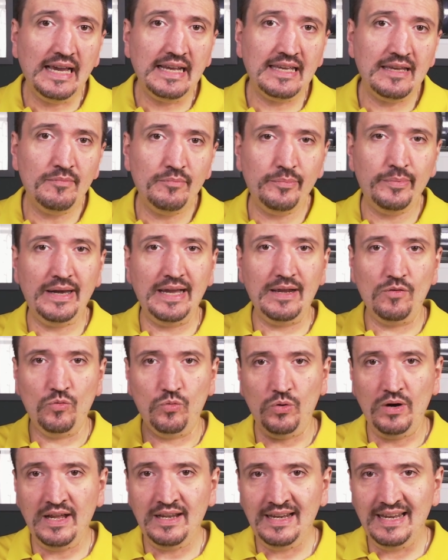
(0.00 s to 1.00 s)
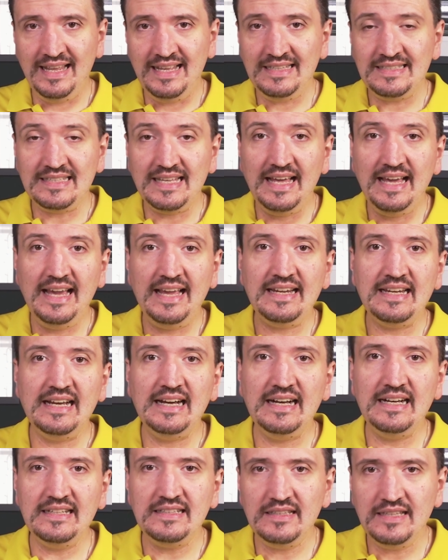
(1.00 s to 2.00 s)
I can buy one lens and
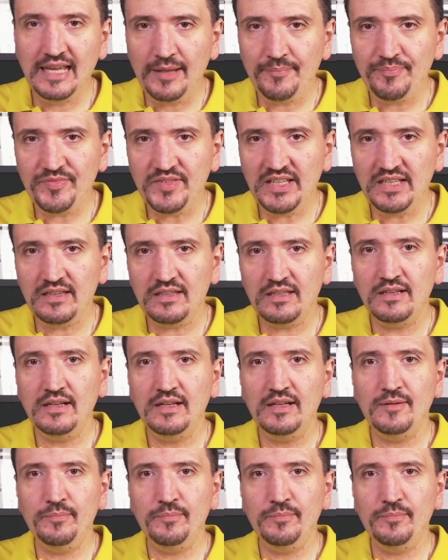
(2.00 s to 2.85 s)
adapt it